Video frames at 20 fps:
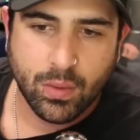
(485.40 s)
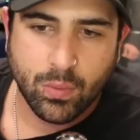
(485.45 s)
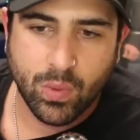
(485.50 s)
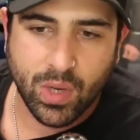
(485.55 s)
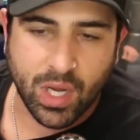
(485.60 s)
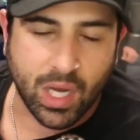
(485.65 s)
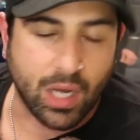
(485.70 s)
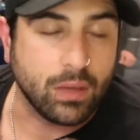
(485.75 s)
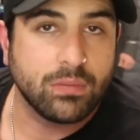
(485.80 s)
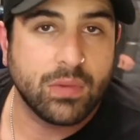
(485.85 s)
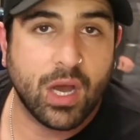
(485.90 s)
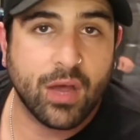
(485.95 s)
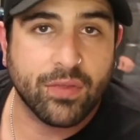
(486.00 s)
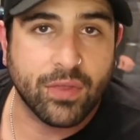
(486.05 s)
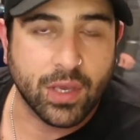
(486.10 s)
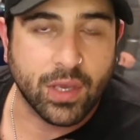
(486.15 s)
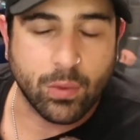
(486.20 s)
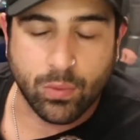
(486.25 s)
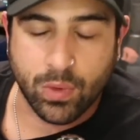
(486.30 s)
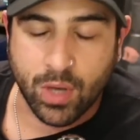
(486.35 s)
Well, I
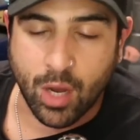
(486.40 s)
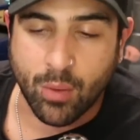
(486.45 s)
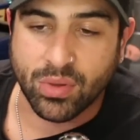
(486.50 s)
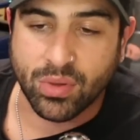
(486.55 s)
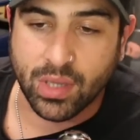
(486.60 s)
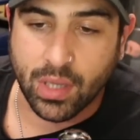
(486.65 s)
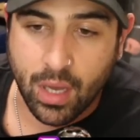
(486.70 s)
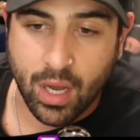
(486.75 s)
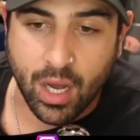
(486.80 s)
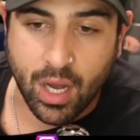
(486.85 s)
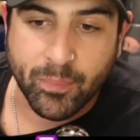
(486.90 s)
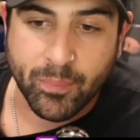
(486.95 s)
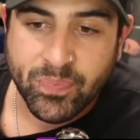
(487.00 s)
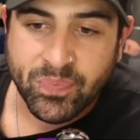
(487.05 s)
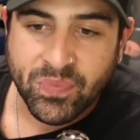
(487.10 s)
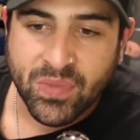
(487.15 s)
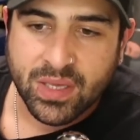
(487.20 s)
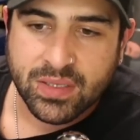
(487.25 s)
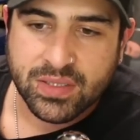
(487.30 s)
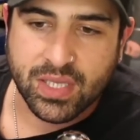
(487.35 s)
think it will help a lot.
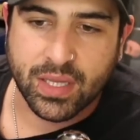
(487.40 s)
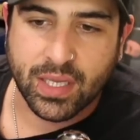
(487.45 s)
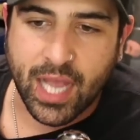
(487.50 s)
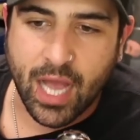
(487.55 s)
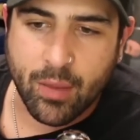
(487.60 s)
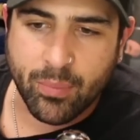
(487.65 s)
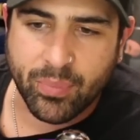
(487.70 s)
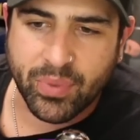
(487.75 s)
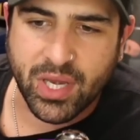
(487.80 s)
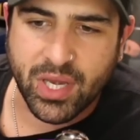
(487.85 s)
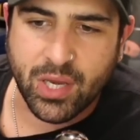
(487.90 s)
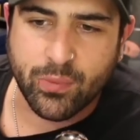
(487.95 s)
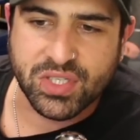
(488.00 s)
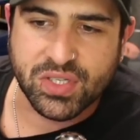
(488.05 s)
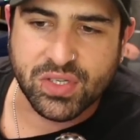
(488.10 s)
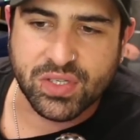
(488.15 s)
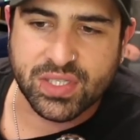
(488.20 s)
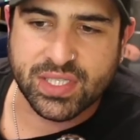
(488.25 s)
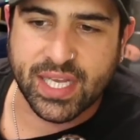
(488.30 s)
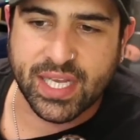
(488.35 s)
So the company
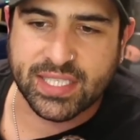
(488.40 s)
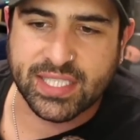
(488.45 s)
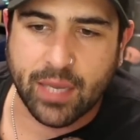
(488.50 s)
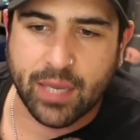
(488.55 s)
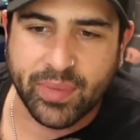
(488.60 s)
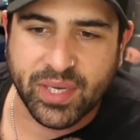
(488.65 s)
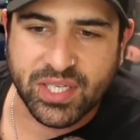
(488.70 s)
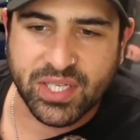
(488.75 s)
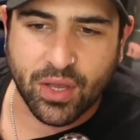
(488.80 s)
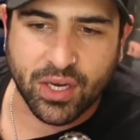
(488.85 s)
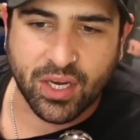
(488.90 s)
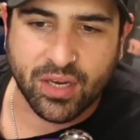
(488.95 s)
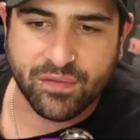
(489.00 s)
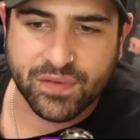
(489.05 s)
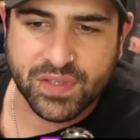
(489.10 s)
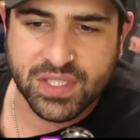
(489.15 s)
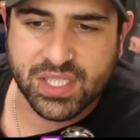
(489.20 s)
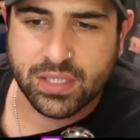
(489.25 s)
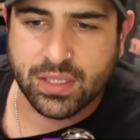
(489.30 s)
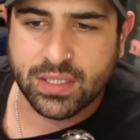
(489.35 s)
which uses XRP token to
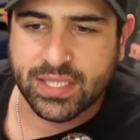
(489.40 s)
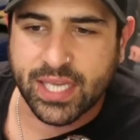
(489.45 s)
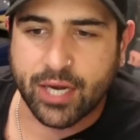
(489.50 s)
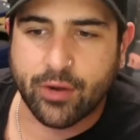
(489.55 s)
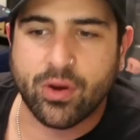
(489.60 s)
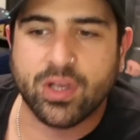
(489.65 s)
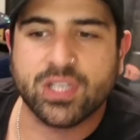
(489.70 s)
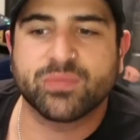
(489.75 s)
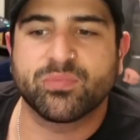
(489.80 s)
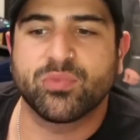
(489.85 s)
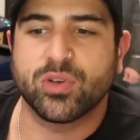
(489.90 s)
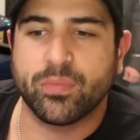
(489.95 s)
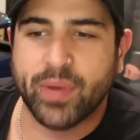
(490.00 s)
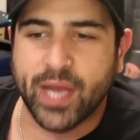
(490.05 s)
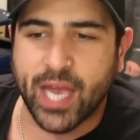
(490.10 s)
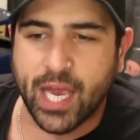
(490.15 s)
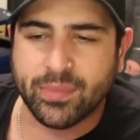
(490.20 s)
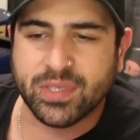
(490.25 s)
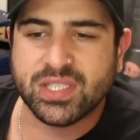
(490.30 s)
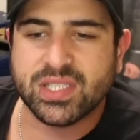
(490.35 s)
facilitate cross-border
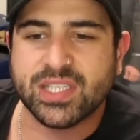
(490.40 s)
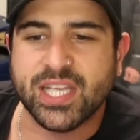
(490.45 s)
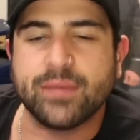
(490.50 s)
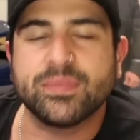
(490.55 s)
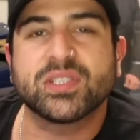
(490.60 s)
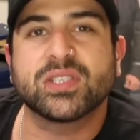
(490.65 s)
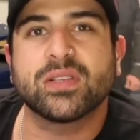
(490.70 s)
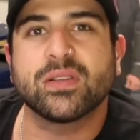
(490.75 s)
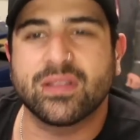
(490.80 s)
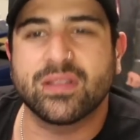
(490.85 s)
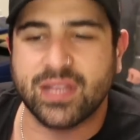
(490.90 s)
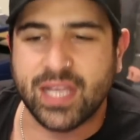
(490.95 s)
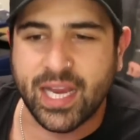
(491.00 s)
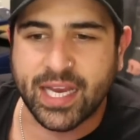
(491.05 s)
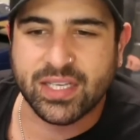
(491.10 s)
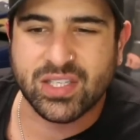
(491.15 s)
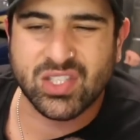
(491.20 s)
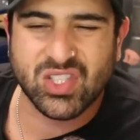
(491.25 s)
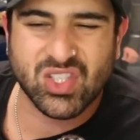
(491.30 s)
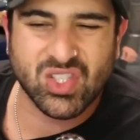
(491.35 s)
payments seems to
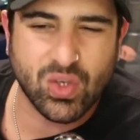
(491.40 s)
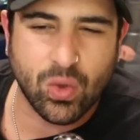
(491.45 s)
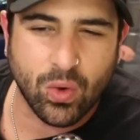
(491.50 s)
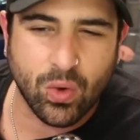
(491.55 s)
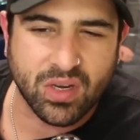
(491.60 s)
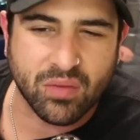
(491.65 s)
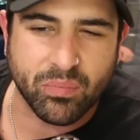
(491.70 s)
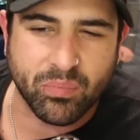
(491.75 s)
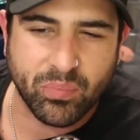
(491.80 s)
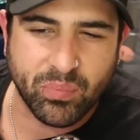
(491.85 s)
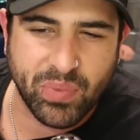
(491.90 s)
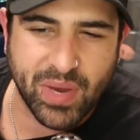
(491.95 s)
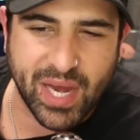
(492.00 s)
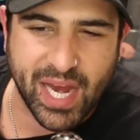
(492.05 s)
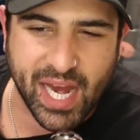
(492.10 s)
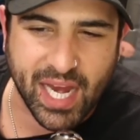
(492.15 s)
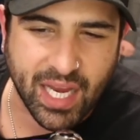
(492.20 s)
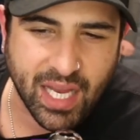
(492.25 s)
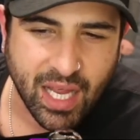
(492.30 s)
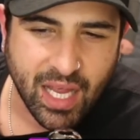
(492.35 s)
think it scored a
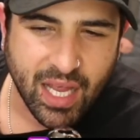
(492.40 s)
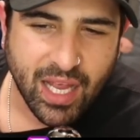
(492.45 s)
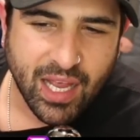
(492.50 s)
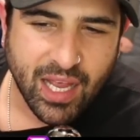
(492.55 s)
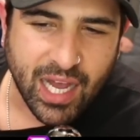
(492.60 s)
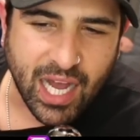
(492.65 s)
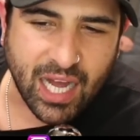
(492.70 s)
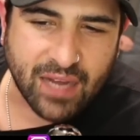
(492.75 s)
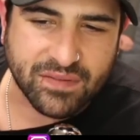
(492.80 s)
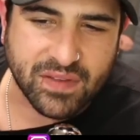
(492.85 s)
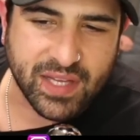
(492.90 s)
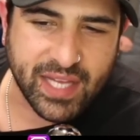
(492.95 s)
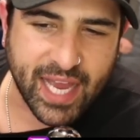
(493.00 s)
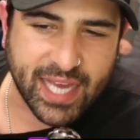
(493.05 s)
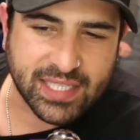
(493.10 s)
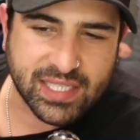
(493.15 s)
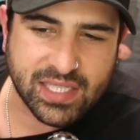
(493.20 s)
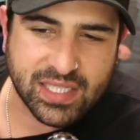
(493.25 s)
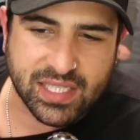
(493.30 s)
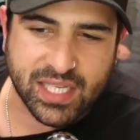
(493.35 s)
big after
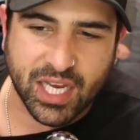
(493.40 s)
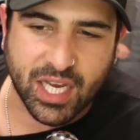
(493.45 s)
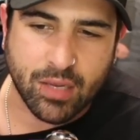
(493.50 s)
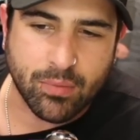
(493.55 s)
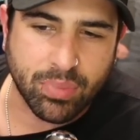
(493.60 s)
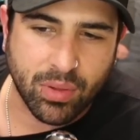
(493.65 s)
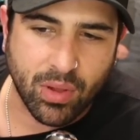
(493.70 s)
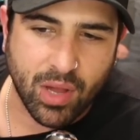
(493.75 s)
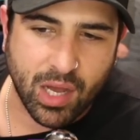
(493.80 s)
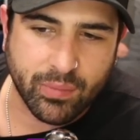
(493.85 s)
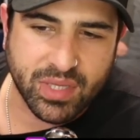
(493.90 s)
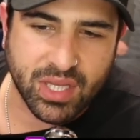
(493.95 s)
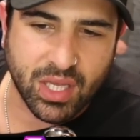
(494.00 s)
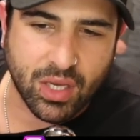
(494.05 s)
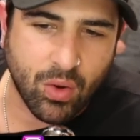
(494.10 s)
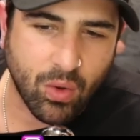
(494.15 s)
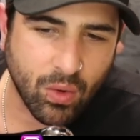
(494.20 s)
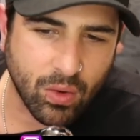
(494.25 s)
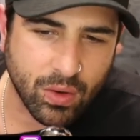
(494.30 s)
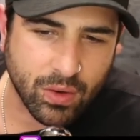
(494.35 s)
the SEC complied with the
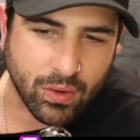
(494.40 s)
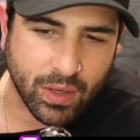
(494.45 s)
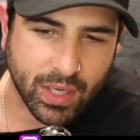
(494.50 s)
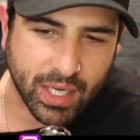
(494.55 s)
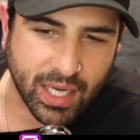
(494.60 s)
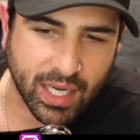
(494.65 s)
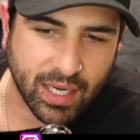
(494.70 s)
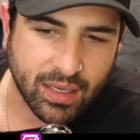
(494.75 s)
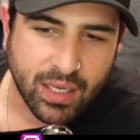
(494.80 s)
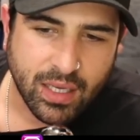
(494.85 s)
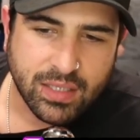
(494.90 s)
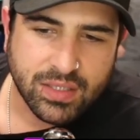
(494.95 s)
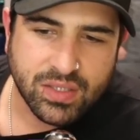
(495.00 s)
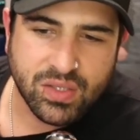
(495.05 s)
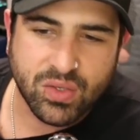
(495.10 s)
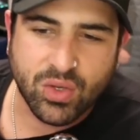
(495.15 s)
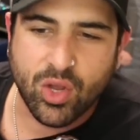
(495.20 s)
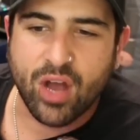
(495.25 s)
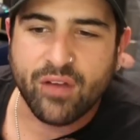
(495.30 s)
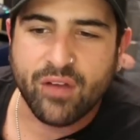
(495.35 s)
court order
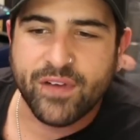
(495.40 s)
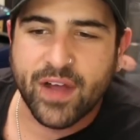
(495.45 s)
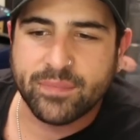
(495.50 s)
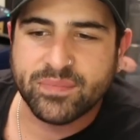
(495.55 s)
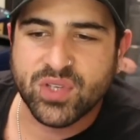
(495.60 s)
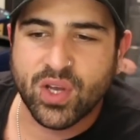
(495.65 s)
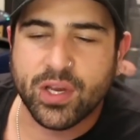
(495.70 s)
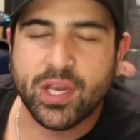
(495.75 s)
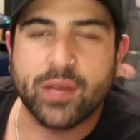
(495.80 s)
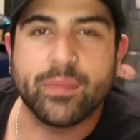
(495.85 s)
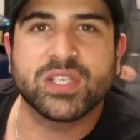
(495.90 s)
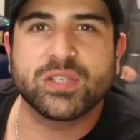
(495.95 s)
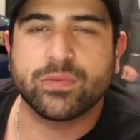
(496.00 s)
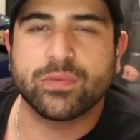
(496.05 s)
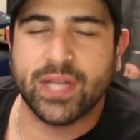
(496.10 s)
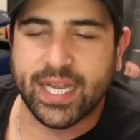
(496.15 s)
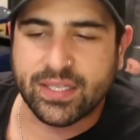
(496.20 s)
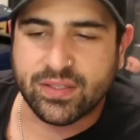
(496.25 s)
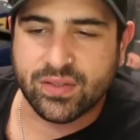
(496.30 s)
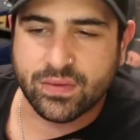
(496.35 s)
to cough up documents
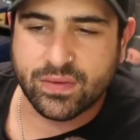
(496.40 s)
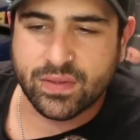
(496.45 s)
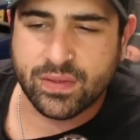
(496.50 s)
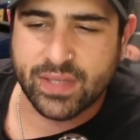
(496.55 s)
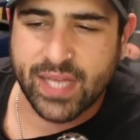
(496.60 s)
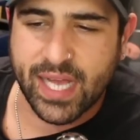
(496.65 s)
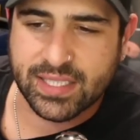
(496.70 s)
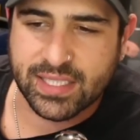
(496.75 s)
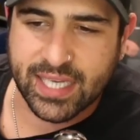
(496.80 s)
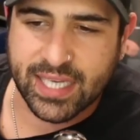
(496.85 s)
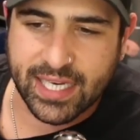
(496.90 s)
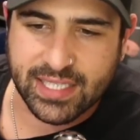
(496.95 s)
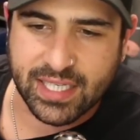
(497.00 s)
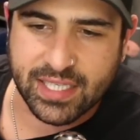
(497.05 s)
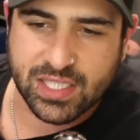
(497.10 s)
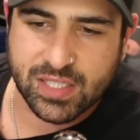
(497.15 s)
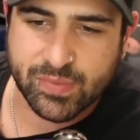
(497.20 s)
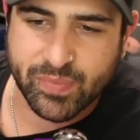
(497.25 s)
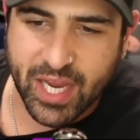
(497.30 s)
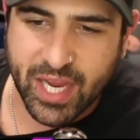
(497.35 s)
related to
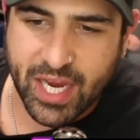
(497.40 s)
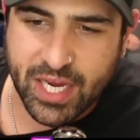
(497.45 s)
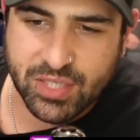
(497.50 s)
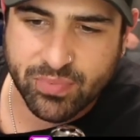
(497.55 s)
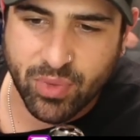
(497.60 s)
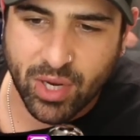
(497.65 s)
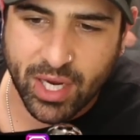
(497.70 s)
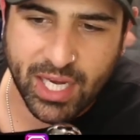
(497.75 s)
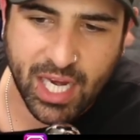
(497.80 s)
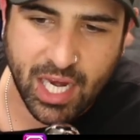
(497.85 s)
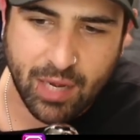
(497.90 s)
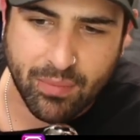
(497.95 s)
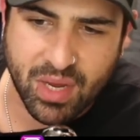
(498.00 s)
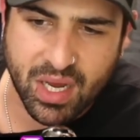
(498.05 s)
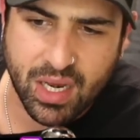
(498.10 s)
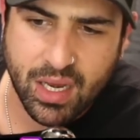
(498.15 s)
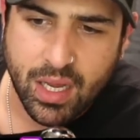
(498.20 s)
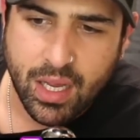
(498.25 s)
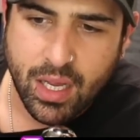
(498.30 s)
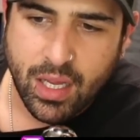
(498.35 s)
2018 speech by
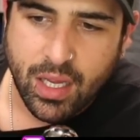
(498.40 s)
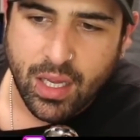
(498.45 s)
Hinman.